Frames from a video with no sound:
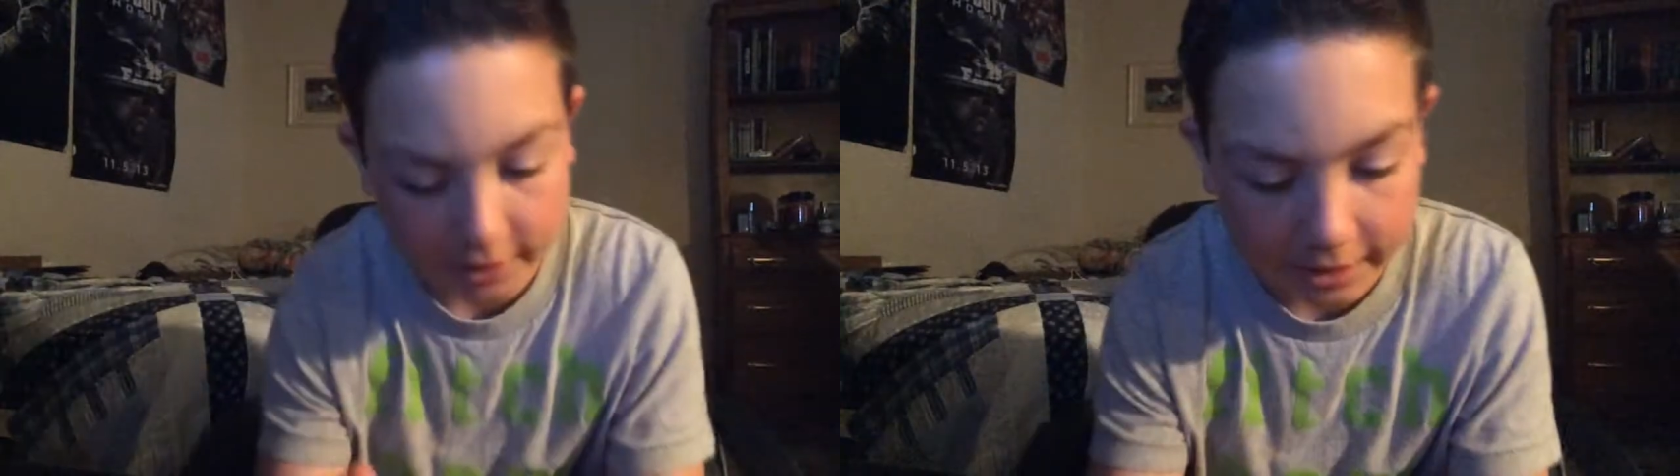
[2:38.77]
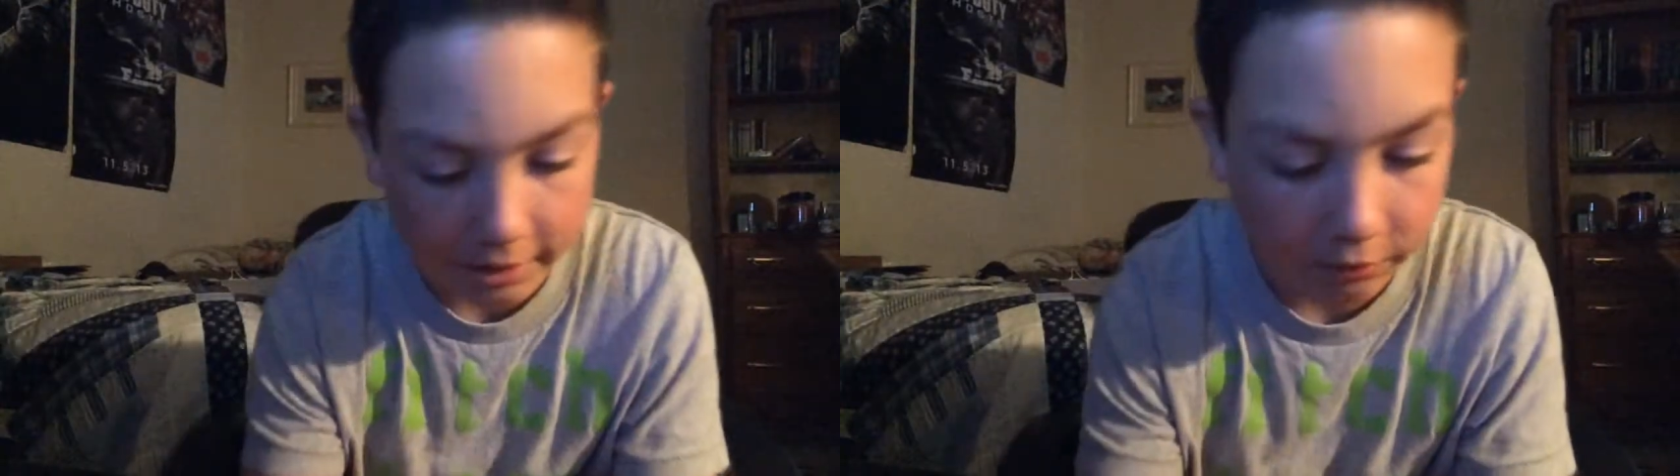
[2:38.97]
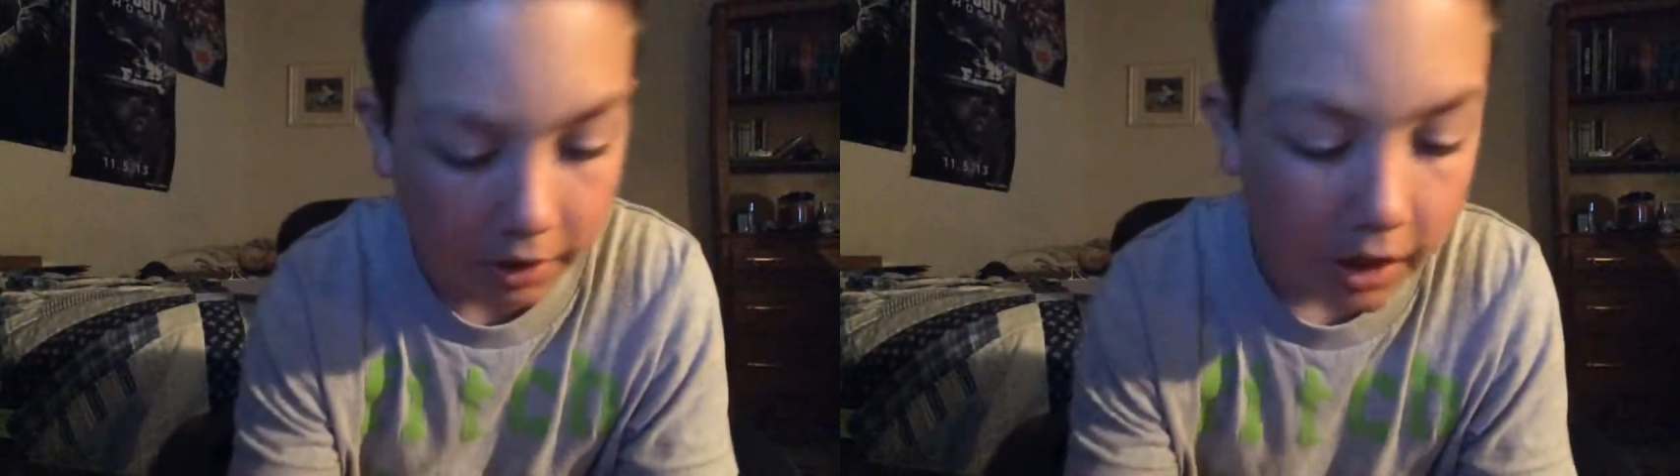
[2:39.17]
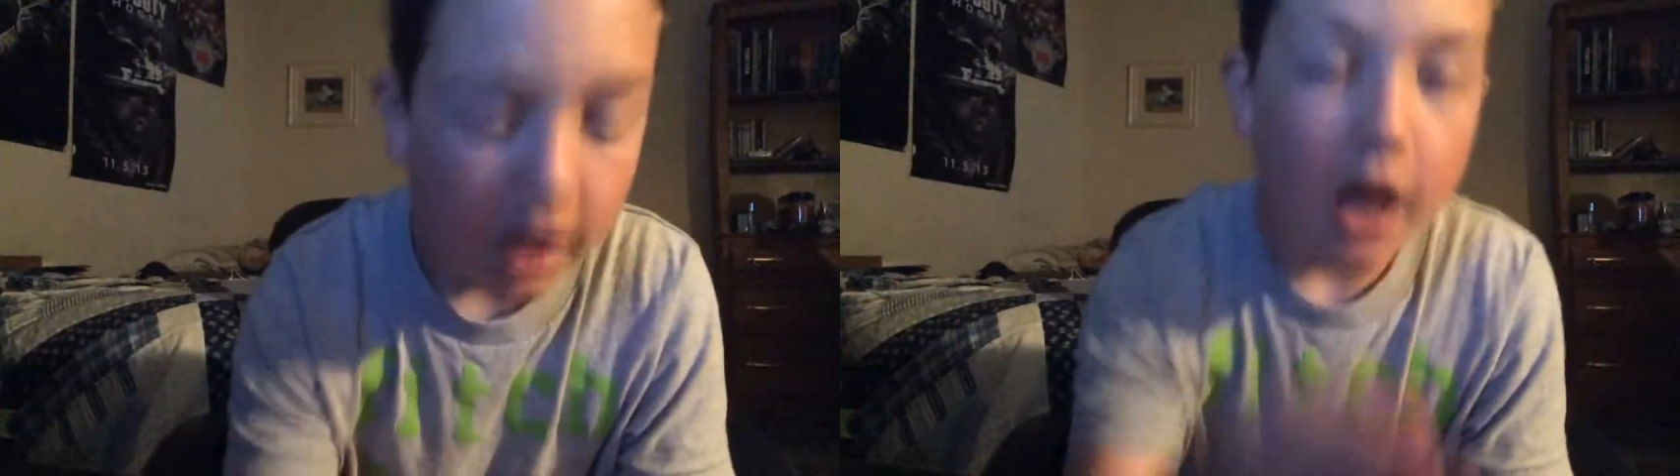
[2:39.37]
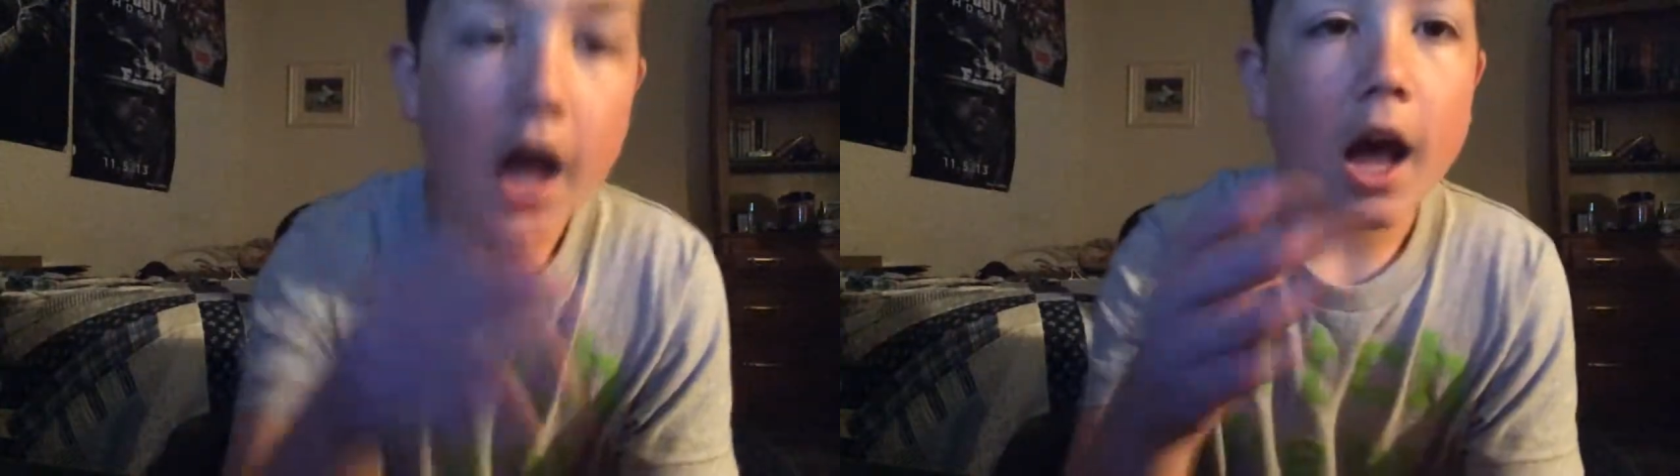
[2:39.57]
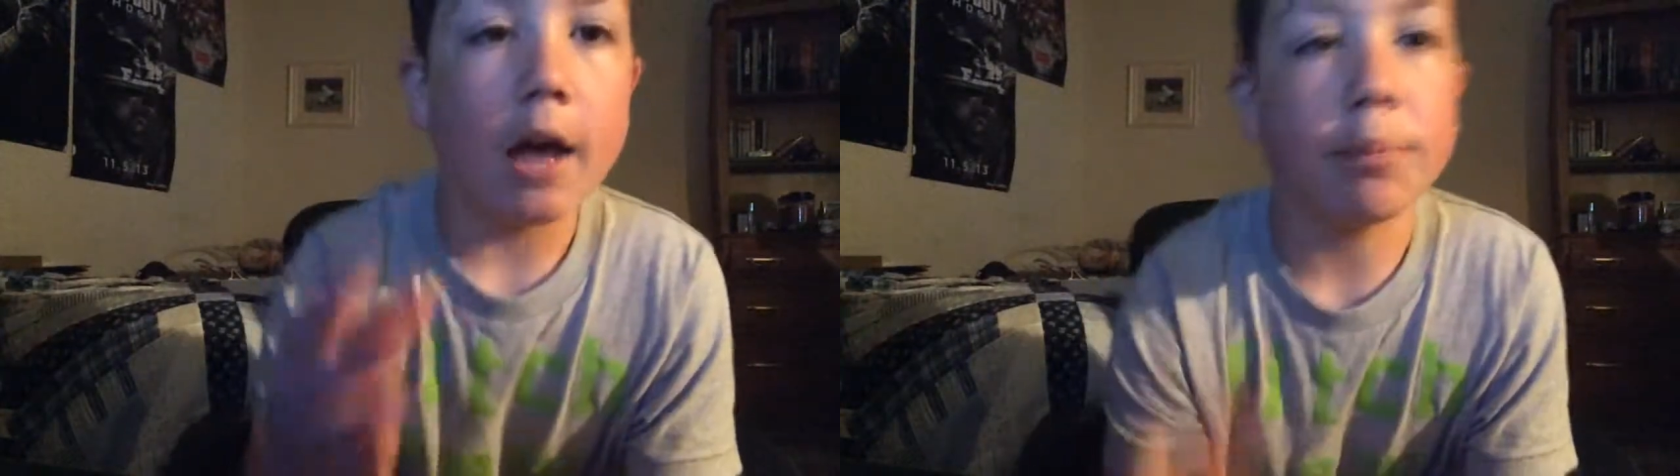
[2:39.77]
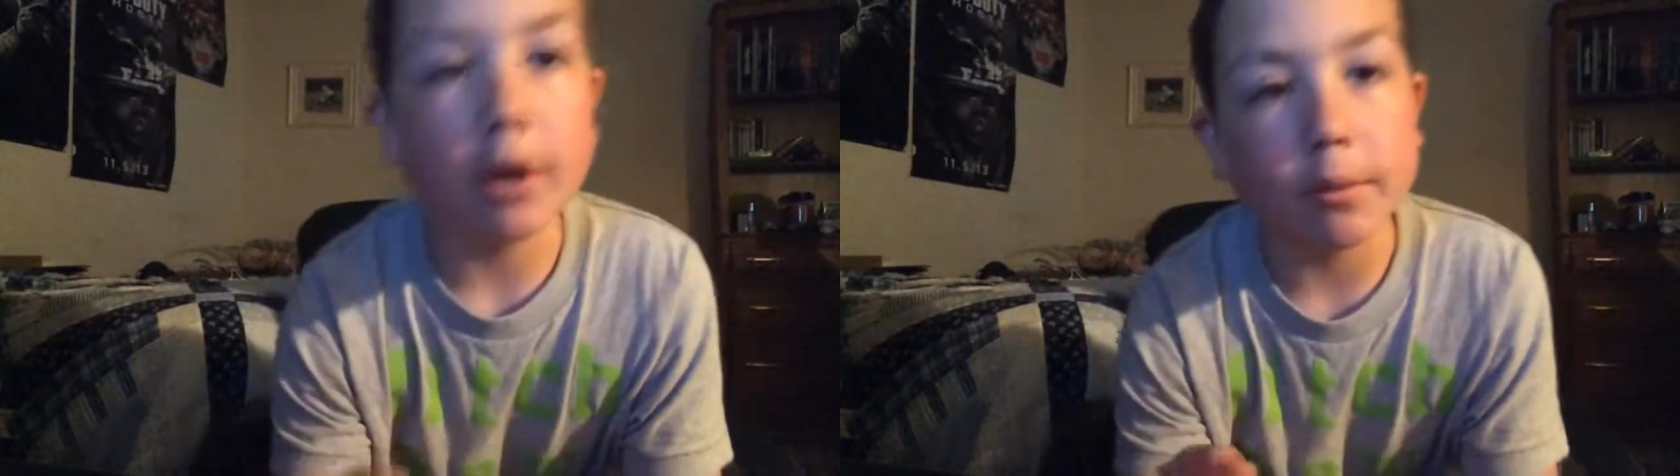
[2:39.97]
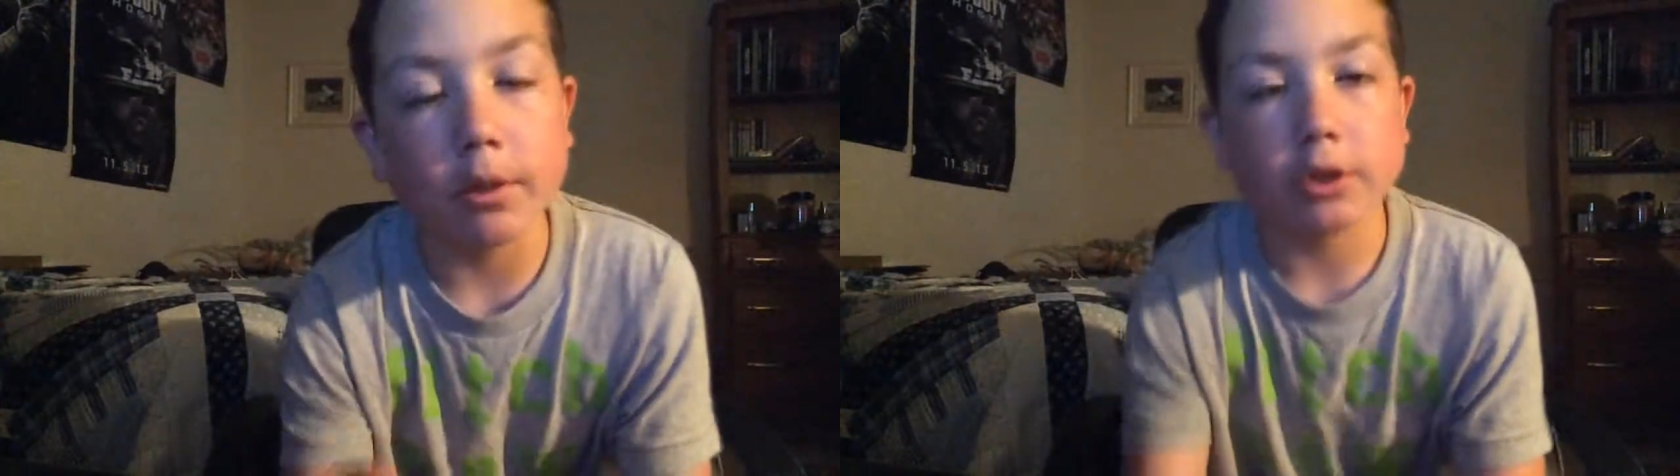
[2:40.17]
they have, I
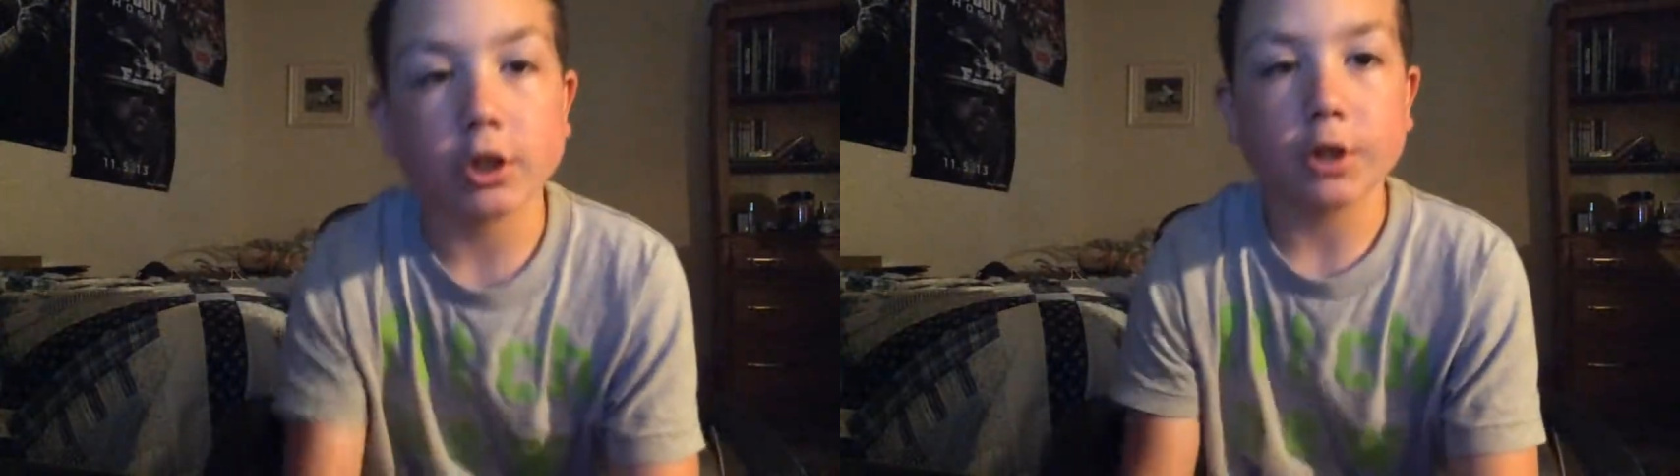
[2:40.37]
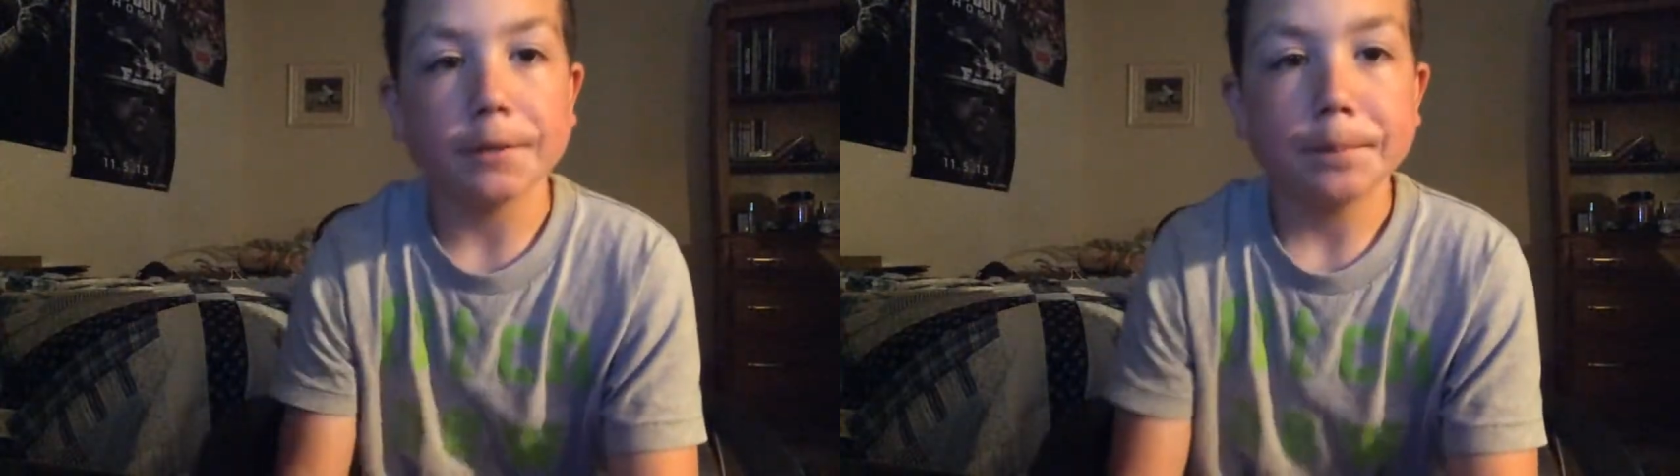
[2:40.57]
pretty much